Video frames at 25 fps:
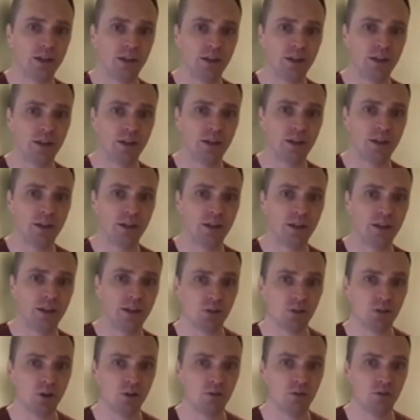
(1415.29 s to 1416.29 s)
these
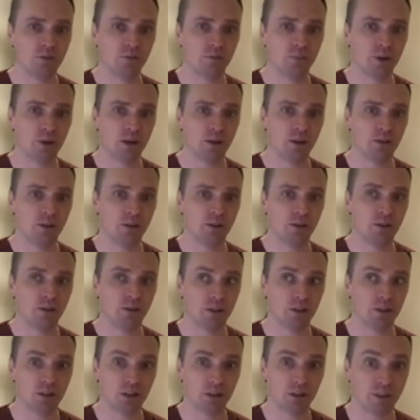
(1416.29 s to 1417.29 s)
companies off, but
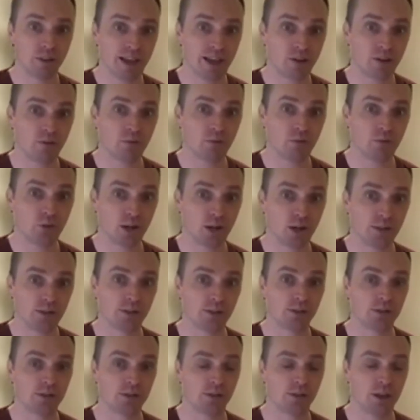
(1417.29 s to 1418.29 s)
the lack of
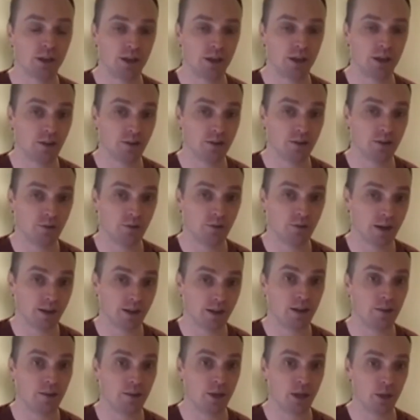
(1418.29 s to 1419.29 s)
trust and the fact
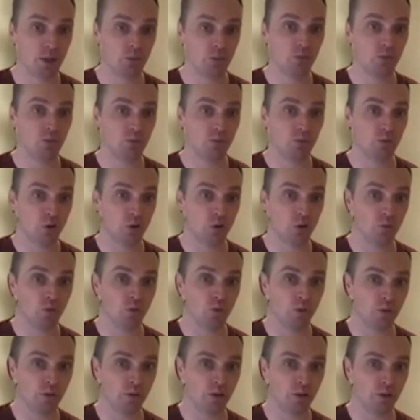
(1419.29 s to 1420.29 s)
that people could no
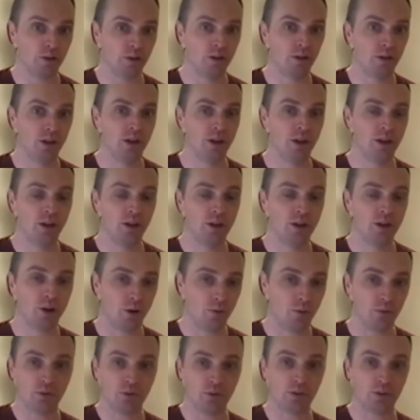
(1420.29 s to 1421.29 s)
longer
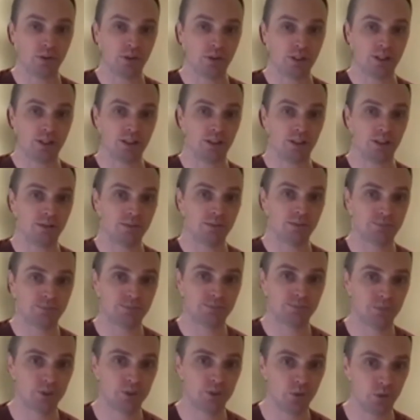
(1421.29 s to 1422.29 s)
confidently
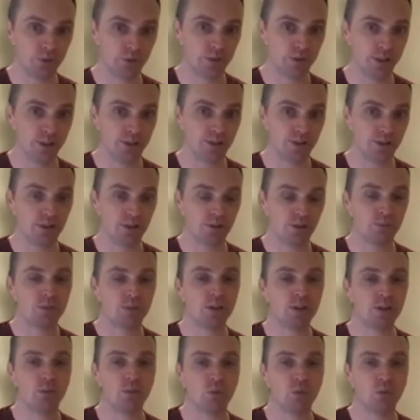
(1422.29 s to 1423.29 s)
use these systems
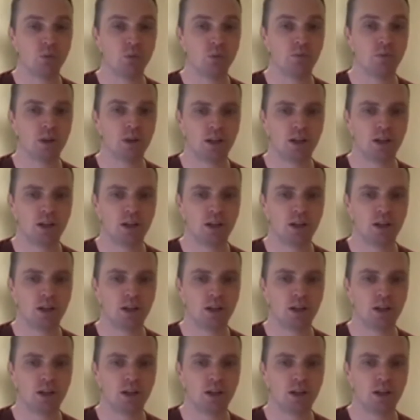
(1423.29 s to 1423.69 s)
anymore.